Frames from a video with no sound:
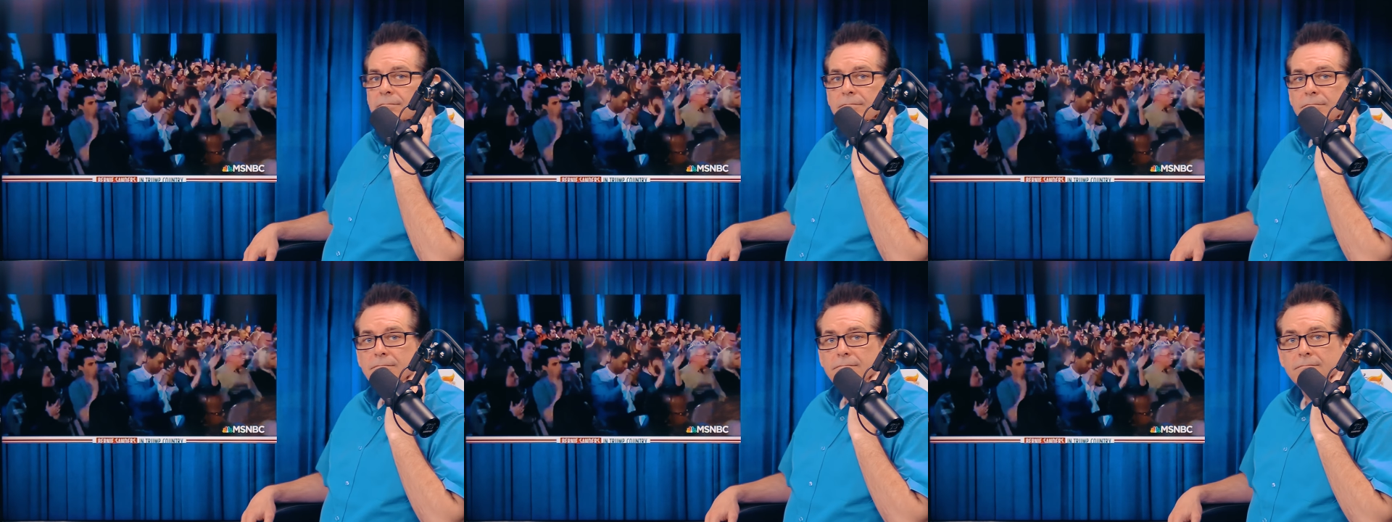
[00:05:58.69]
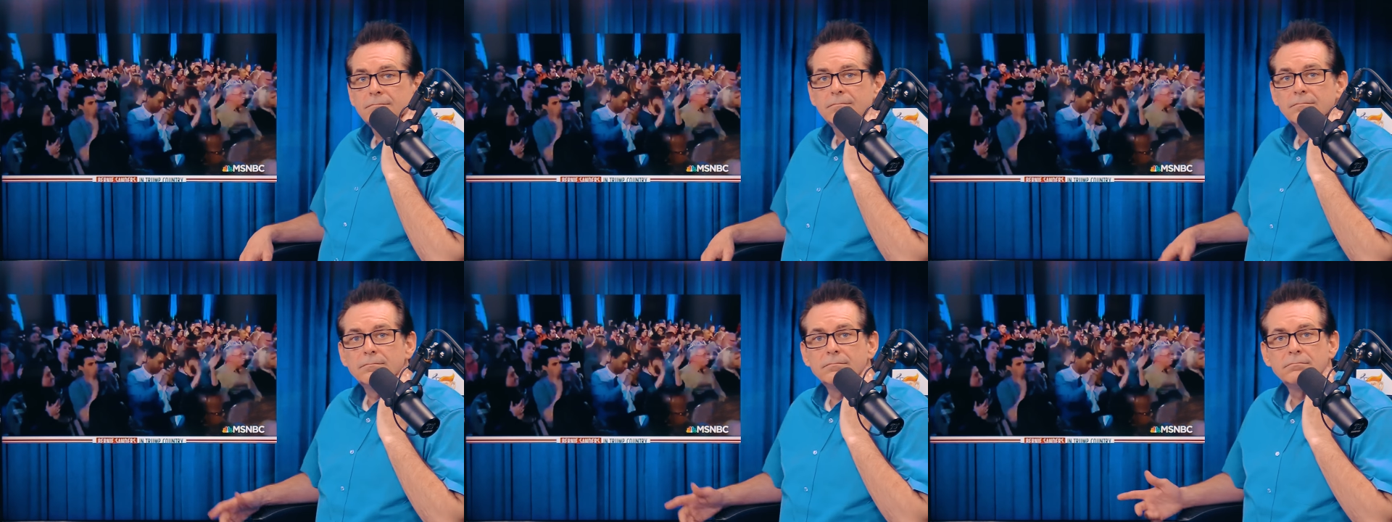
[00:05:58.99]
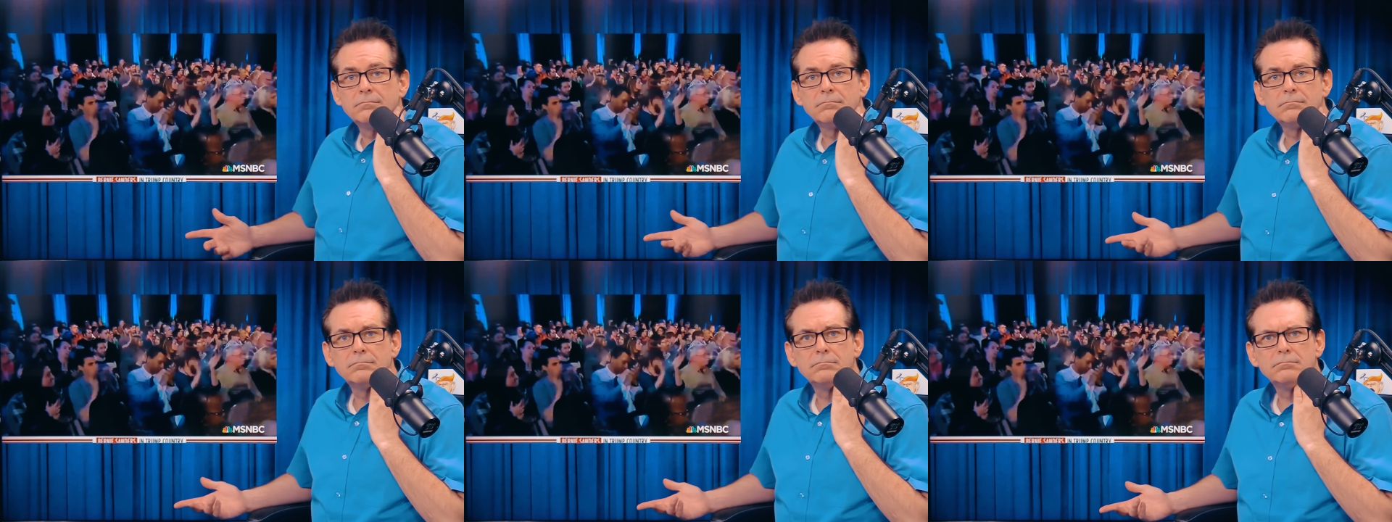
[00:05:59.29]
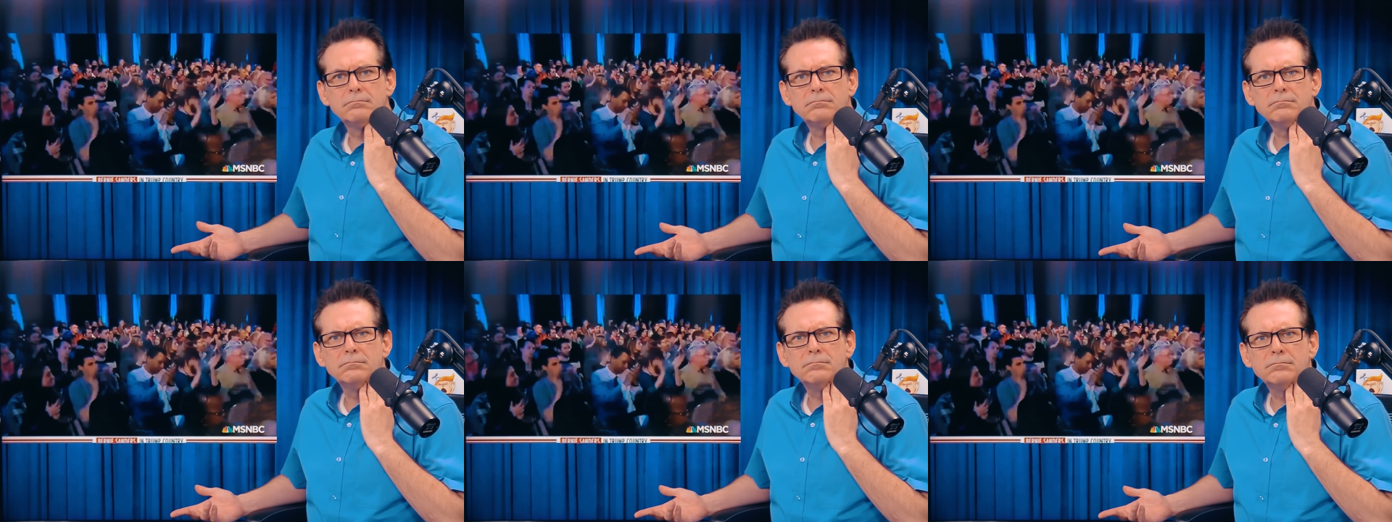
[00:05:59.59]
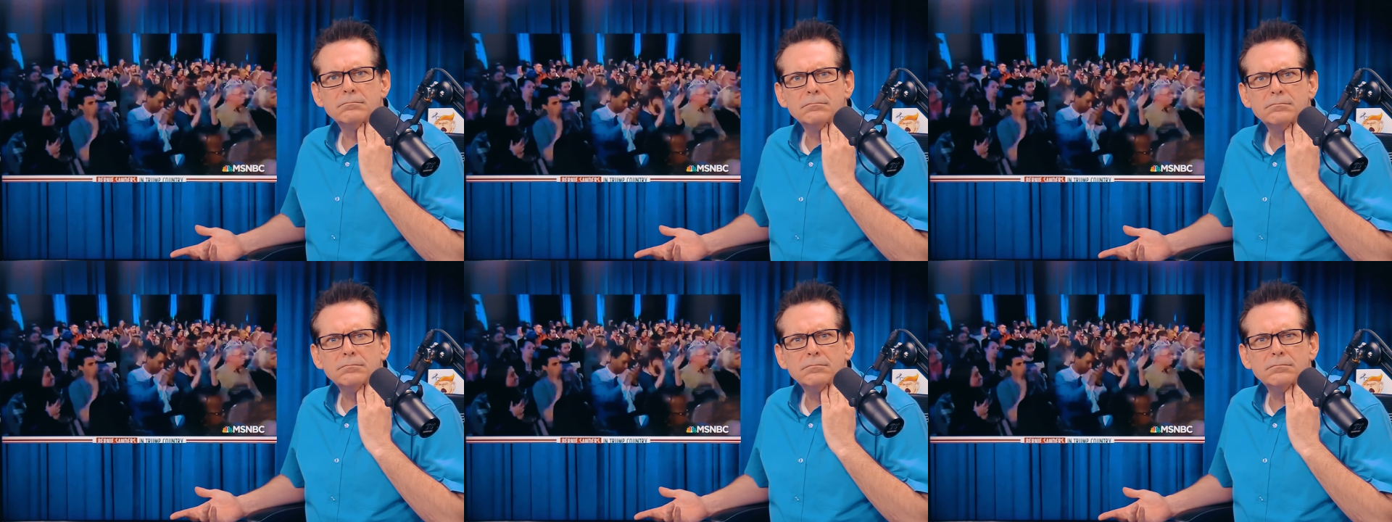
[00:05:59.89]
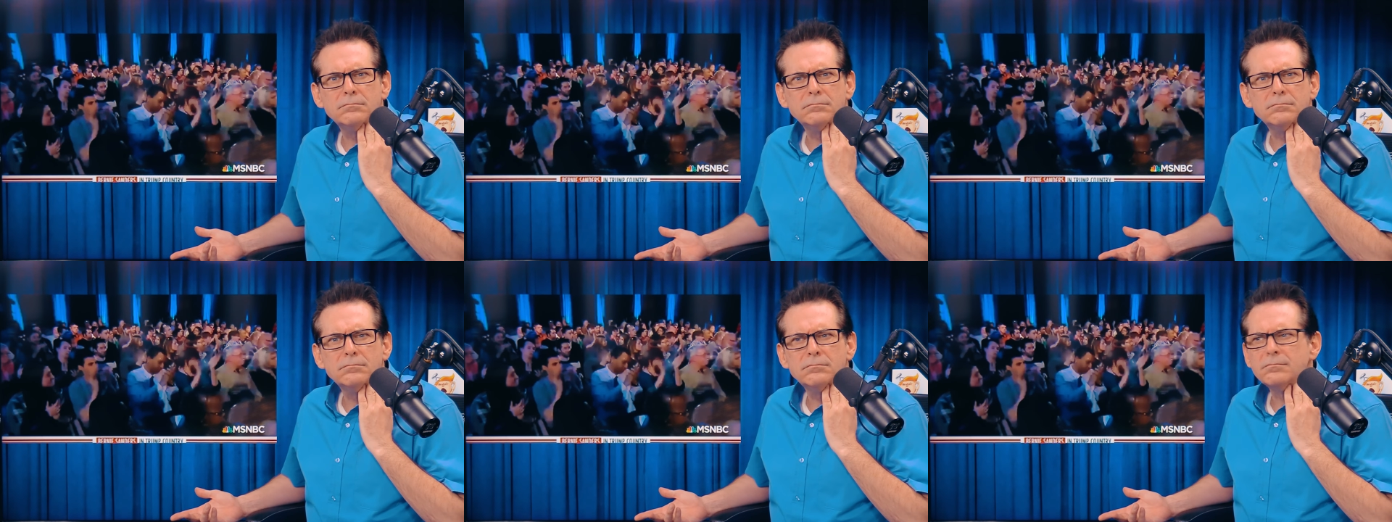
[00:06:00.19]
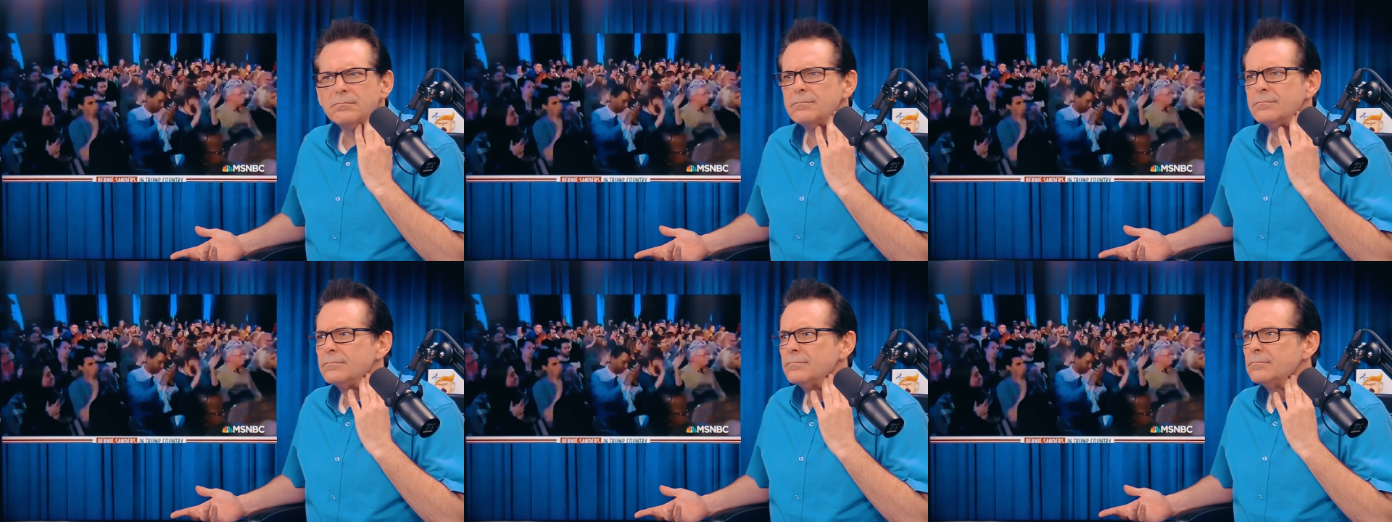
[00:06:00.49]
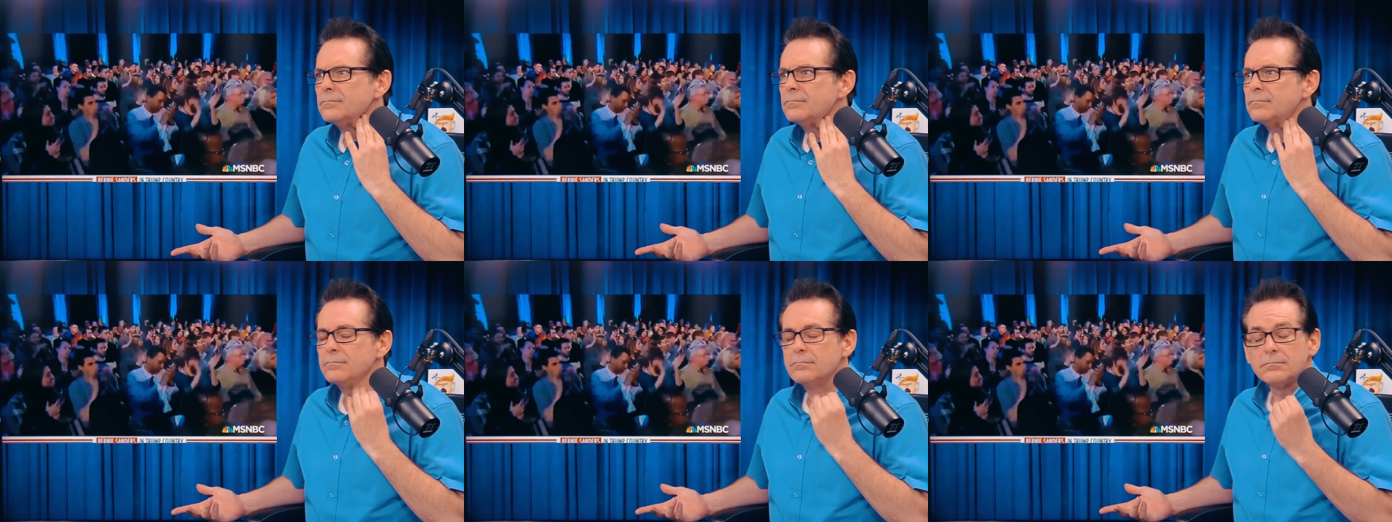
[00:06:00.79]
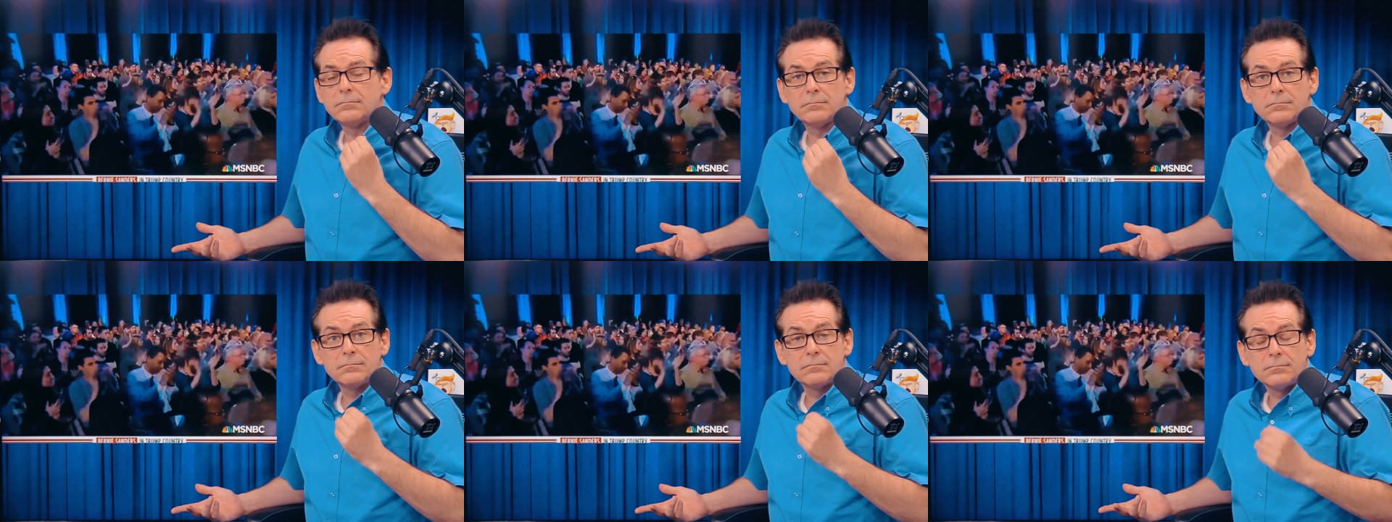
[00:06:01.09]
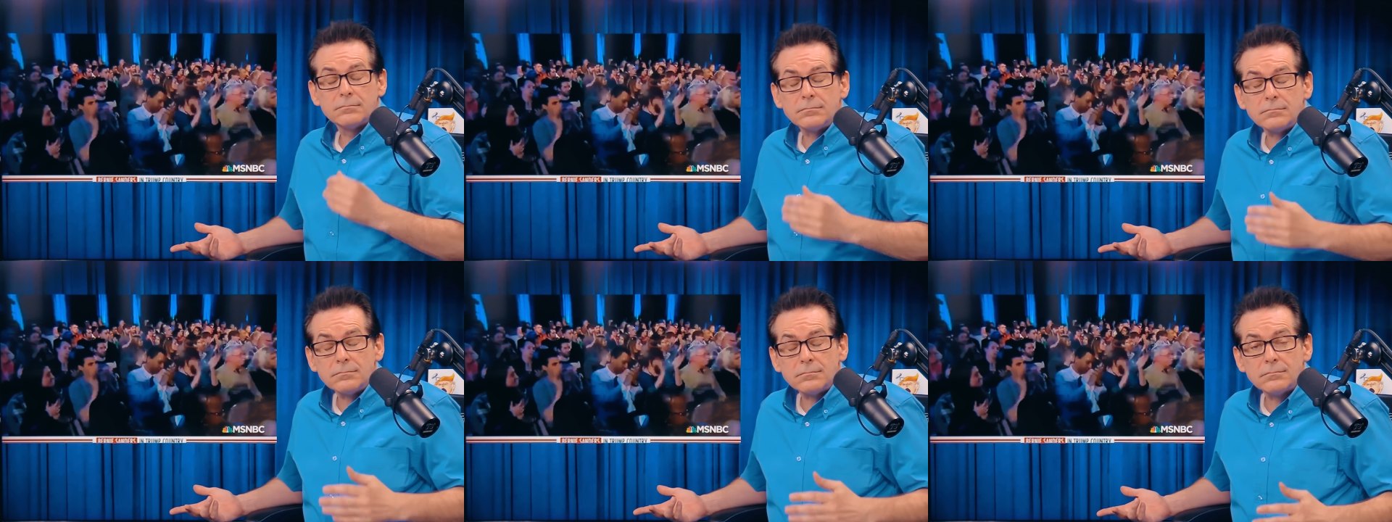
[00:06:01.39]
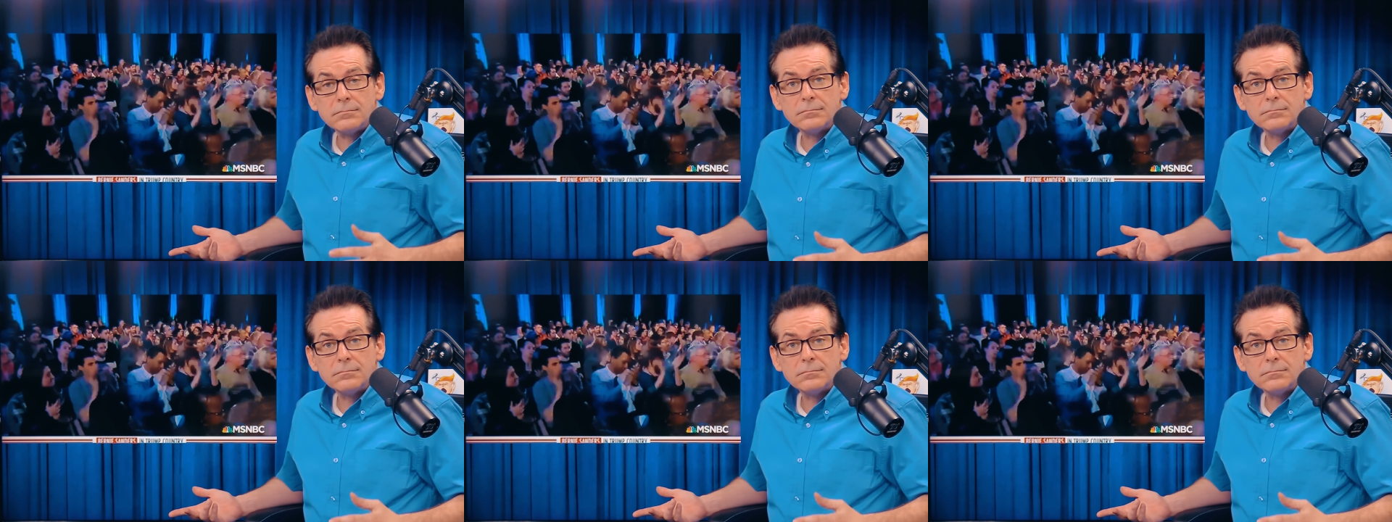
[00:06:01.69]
No one is speaking in this clip.